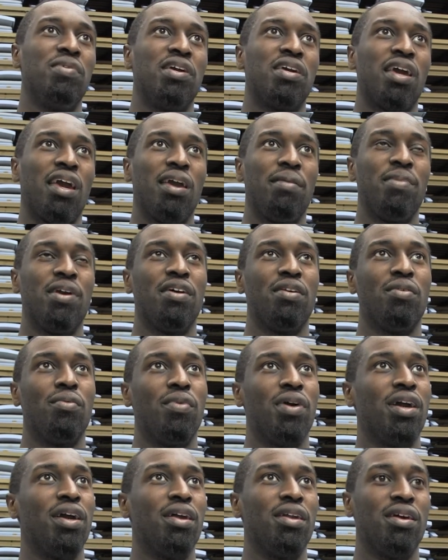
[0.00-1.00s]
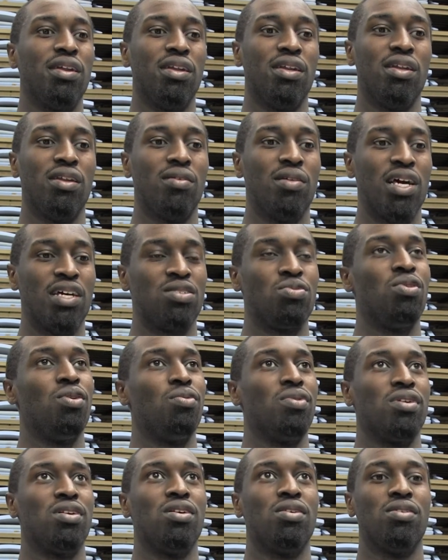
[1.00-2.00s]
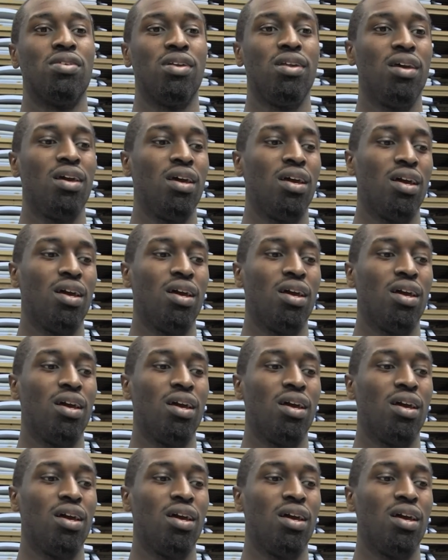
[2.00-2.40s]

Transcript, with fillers: we came here to win and that's what we're doing.